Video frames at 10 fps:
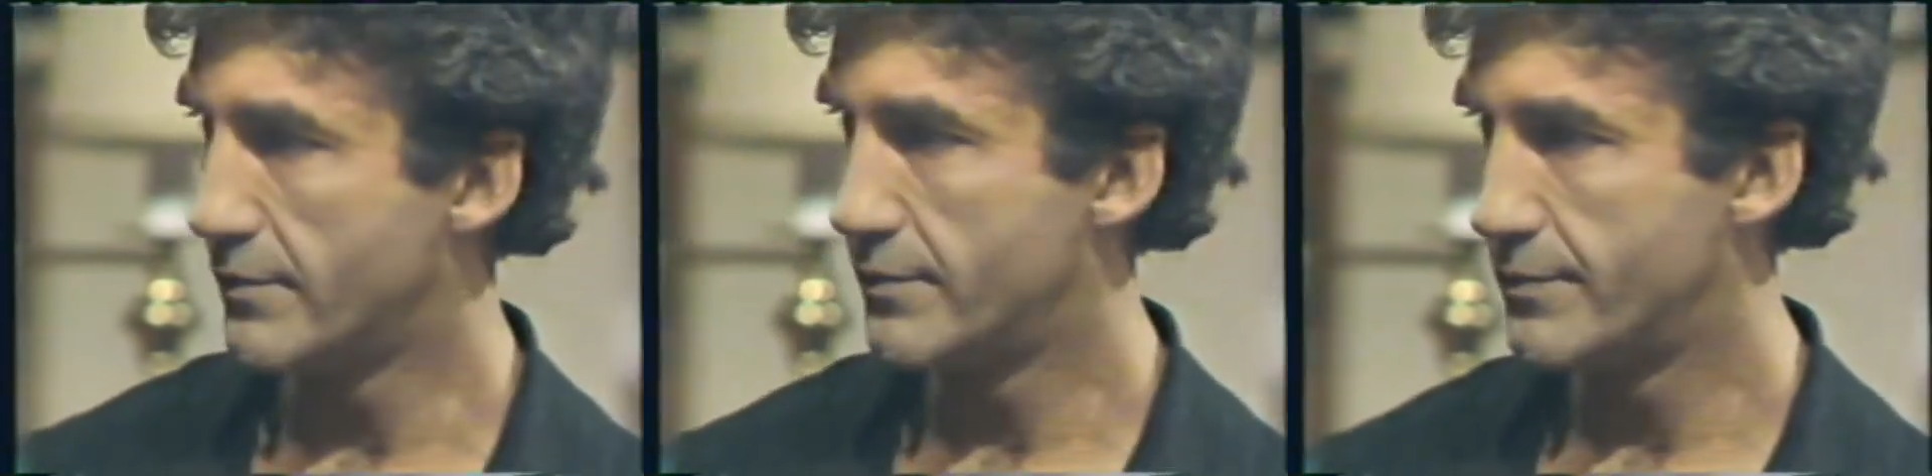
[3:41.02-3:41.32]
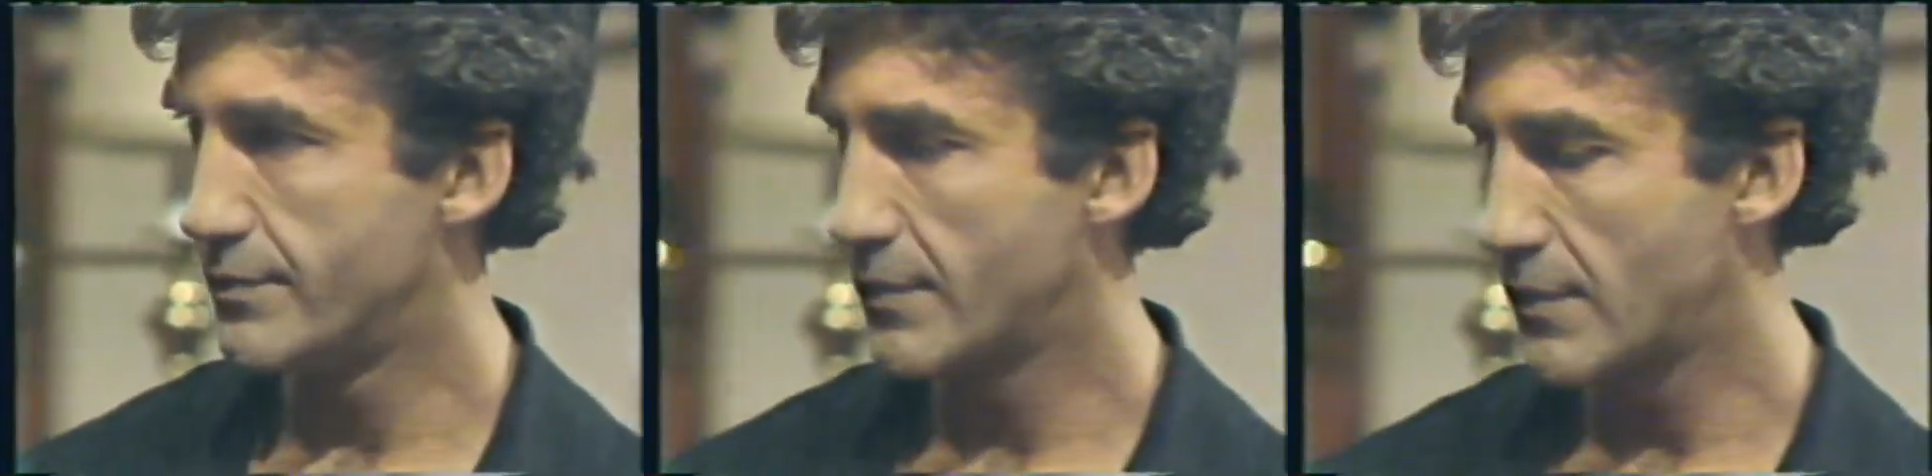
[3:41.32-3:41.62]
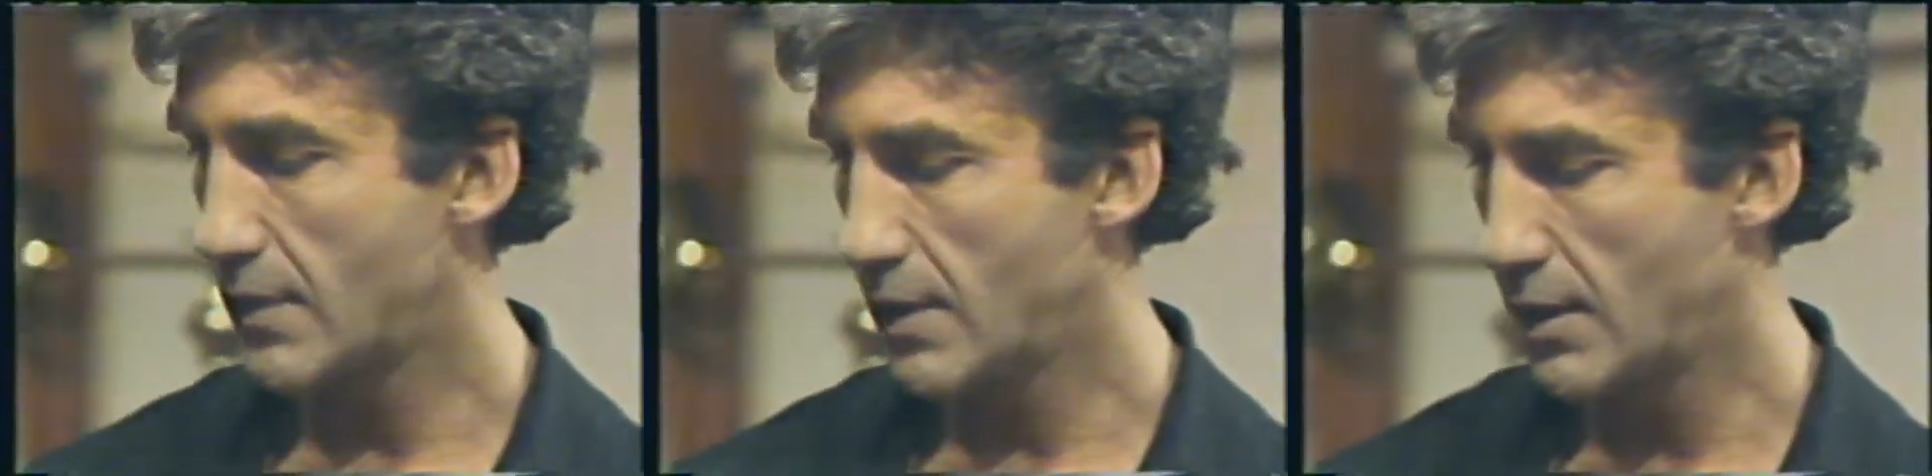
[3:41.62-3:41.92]
of.
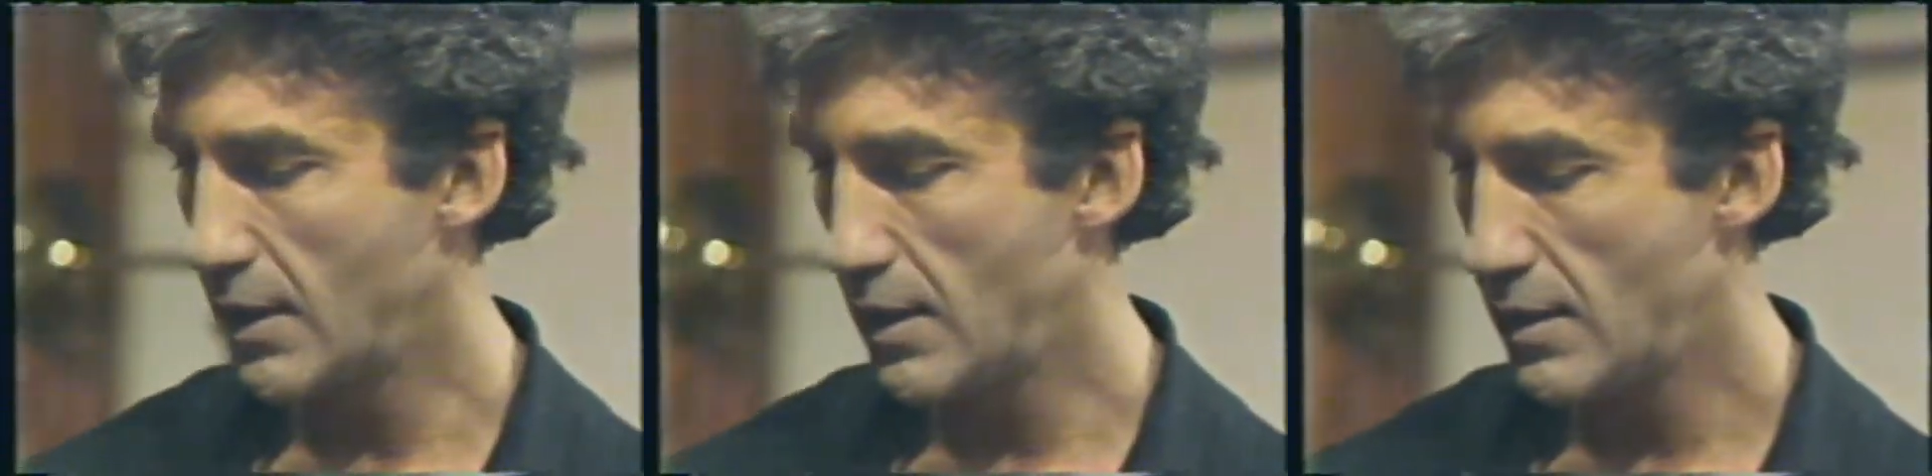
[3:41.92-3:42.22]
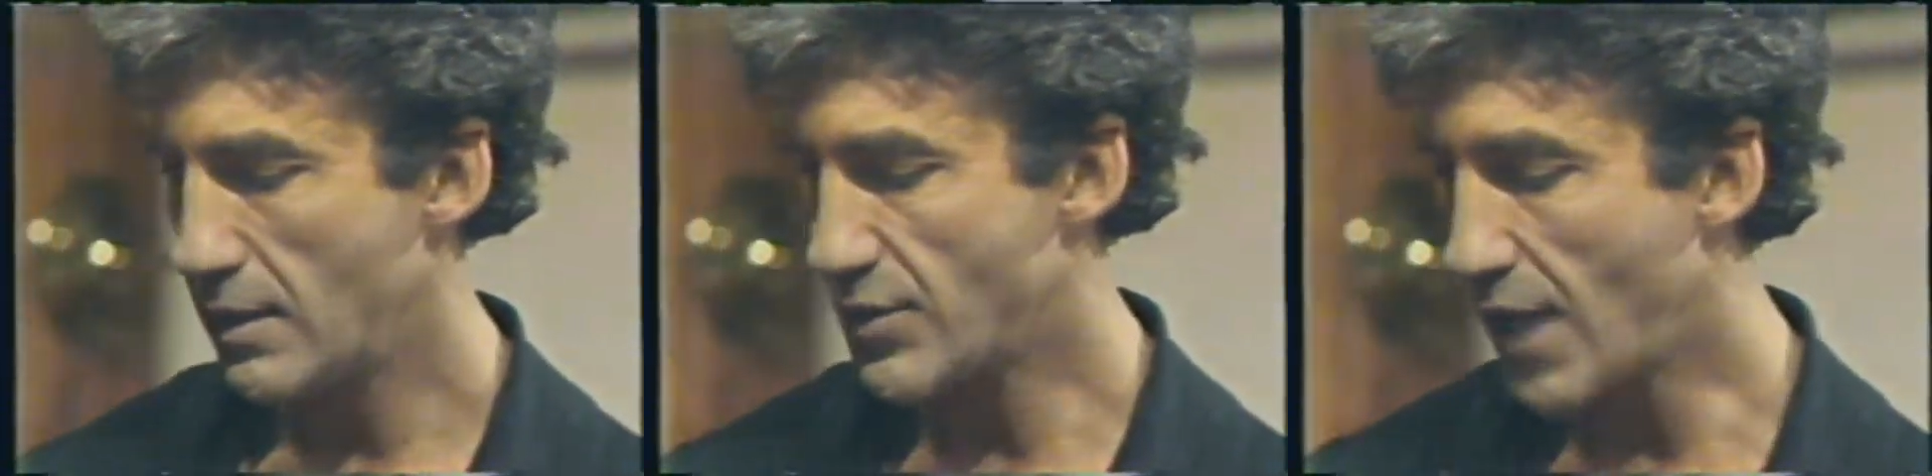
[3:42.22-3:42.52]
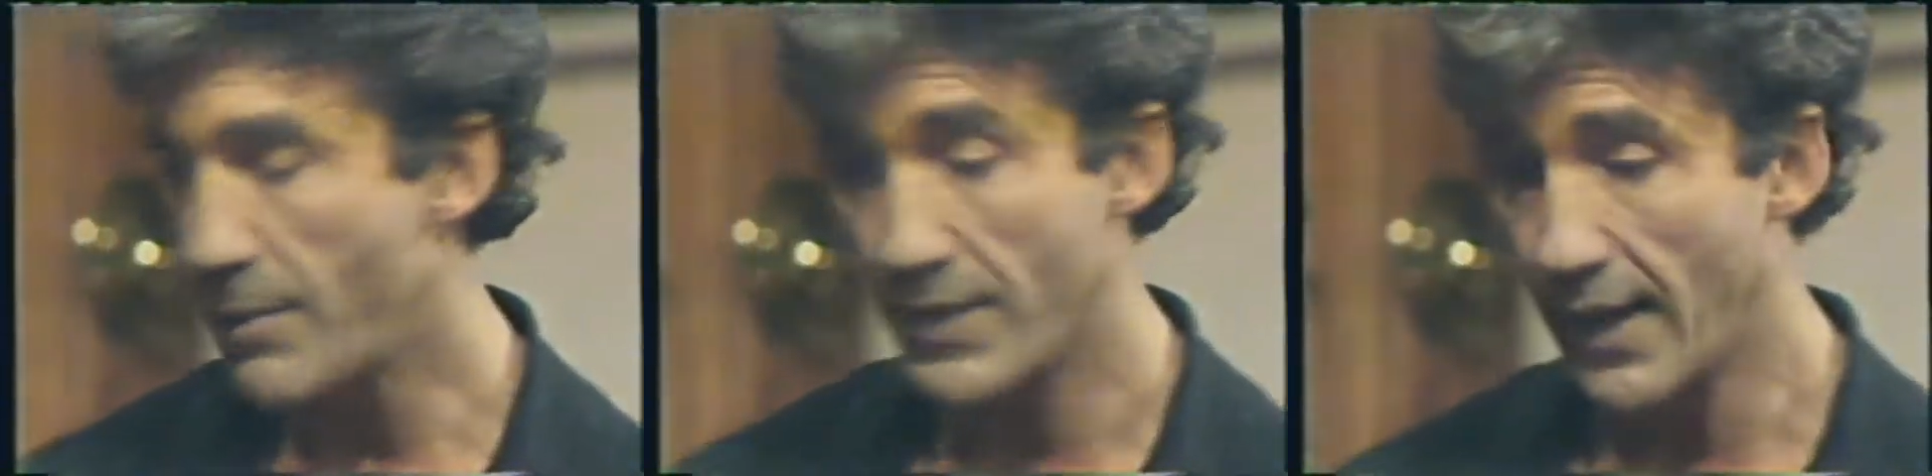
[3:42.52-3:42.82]
The
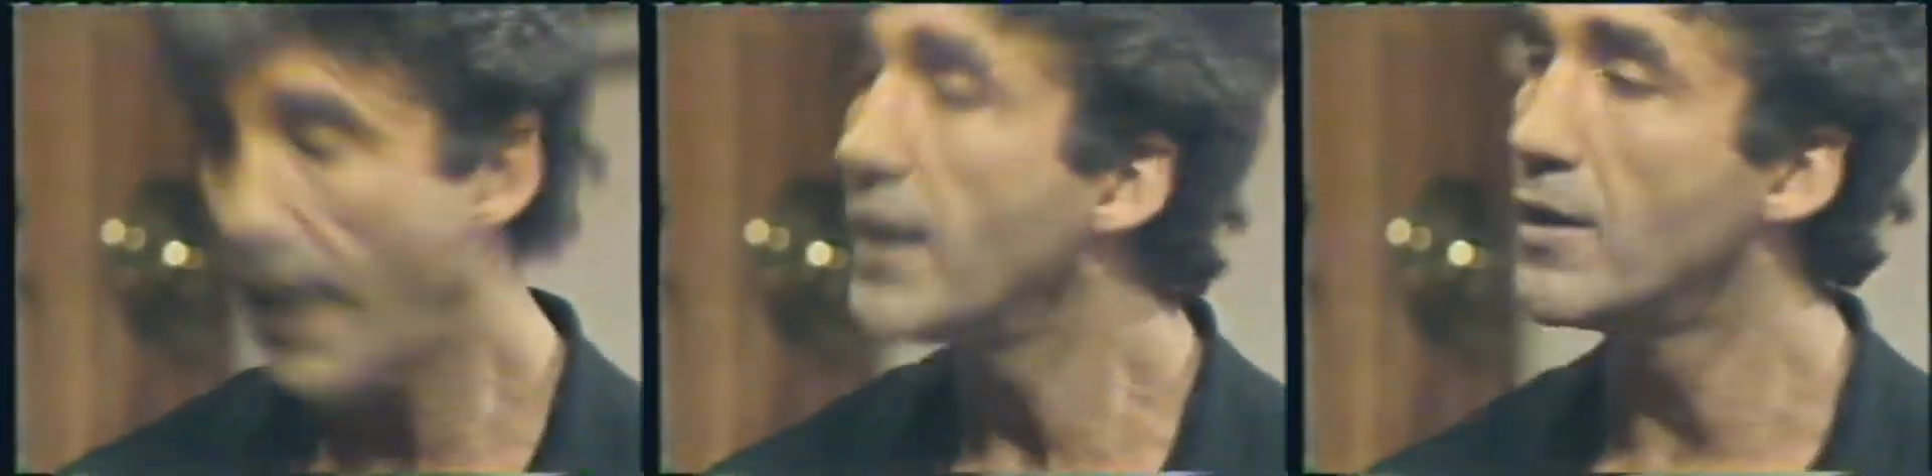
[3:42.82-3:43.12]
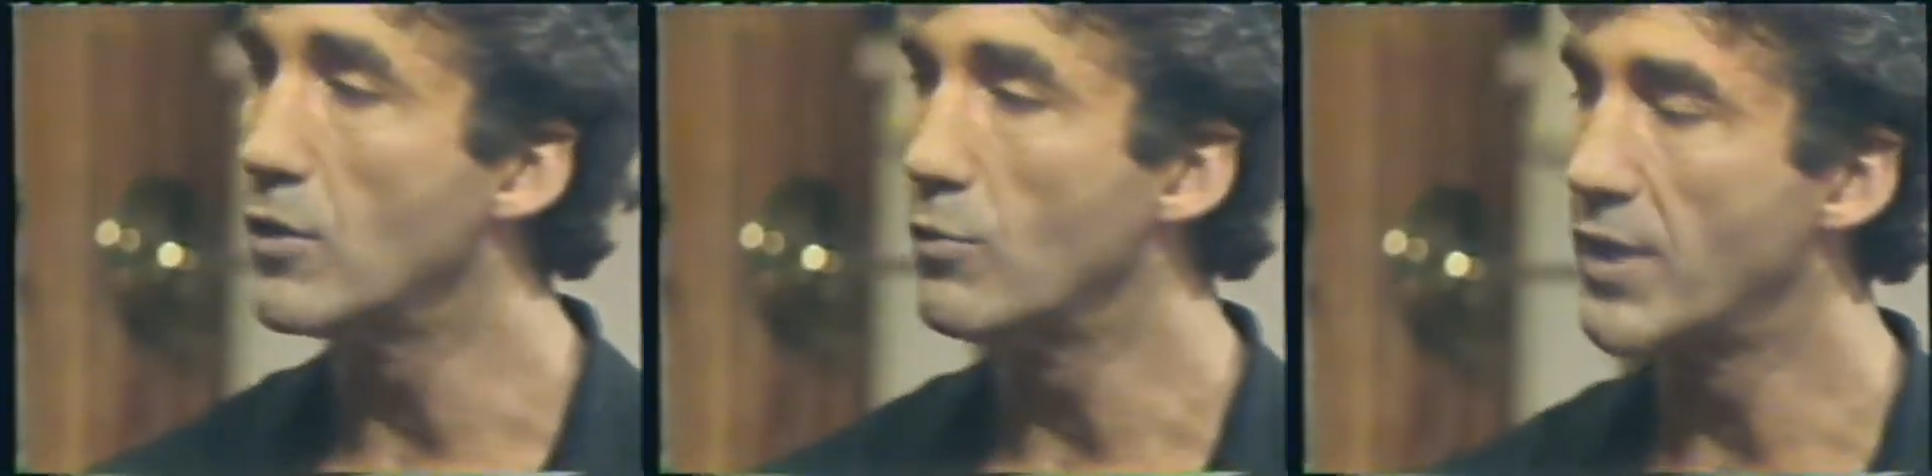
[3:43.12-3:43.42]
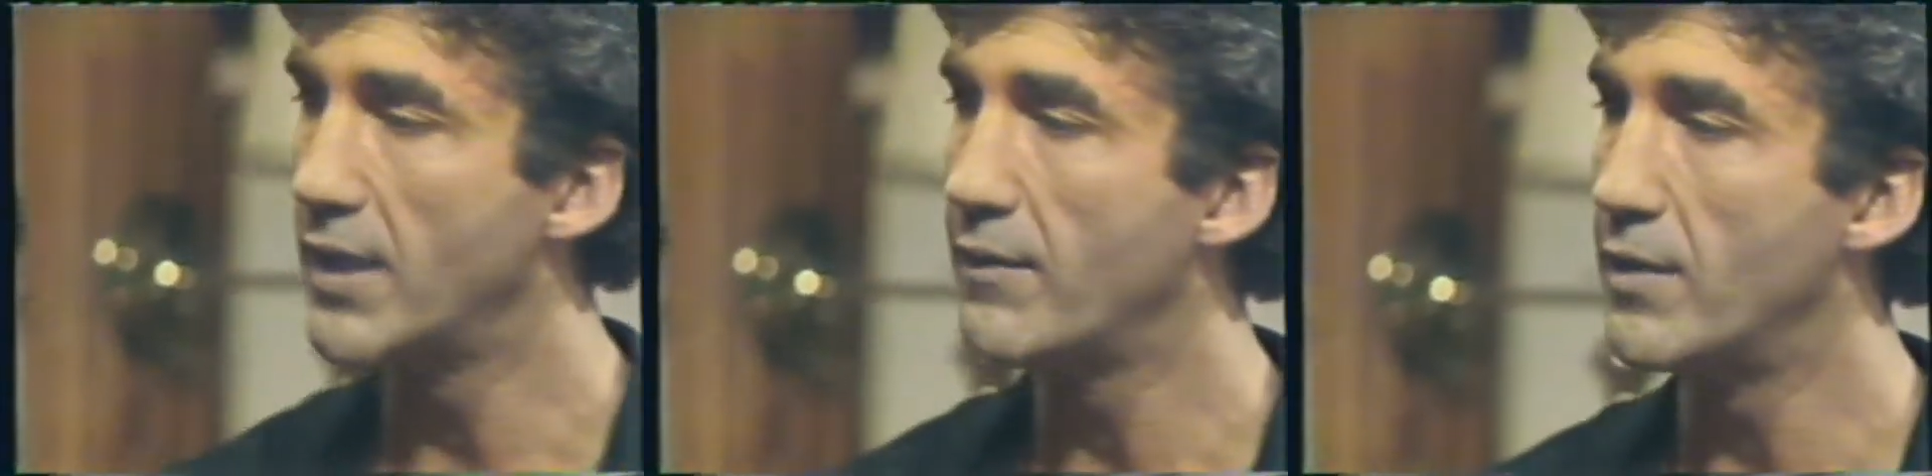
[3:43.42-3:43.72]
Simon that I know
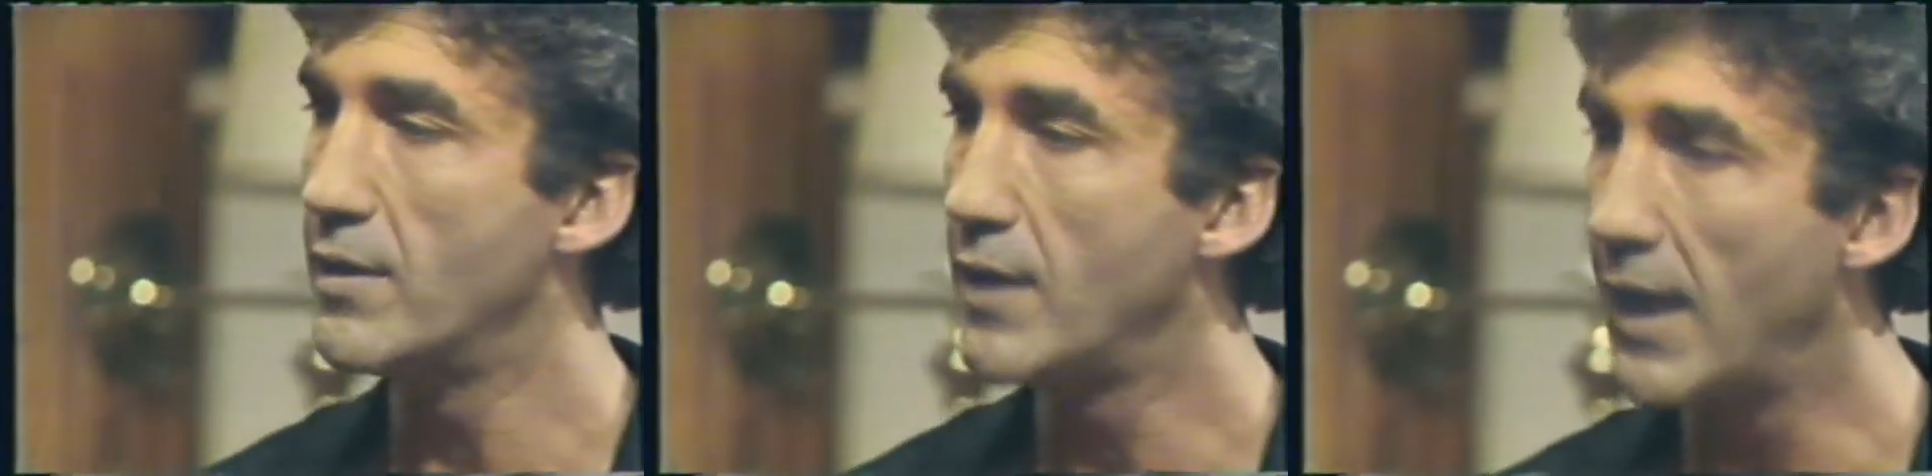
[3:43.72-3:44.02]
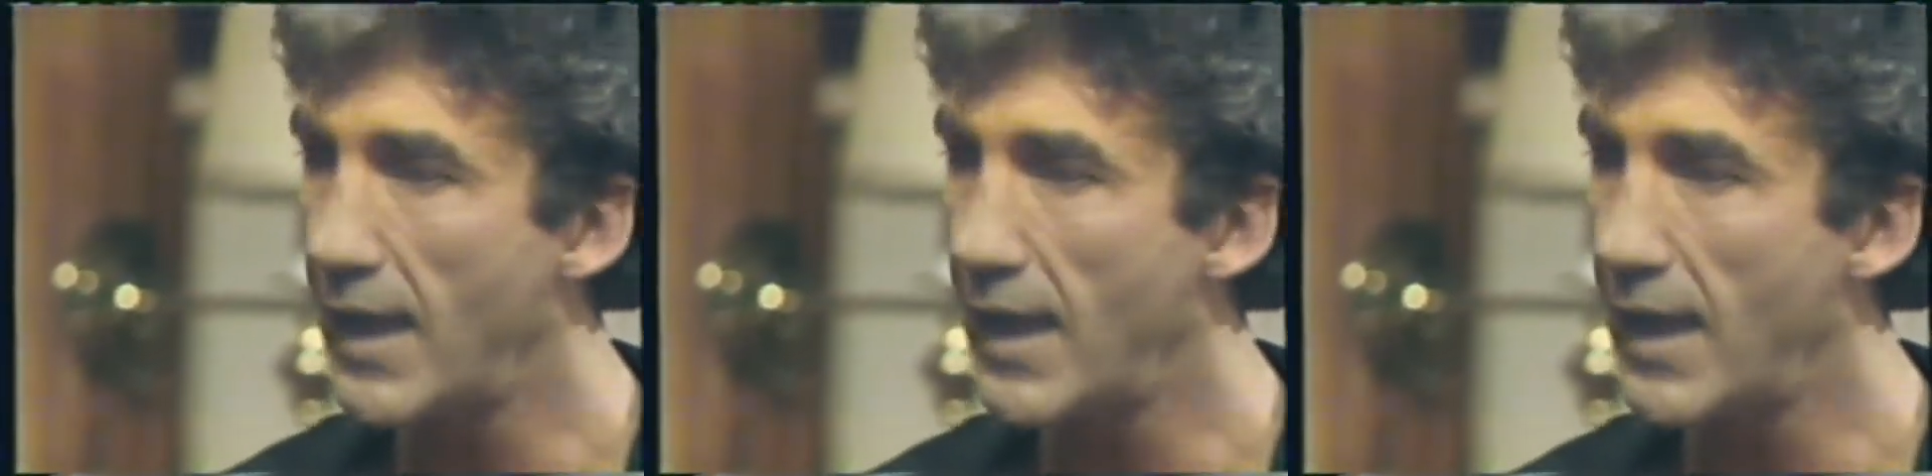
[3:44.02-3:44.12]
would never,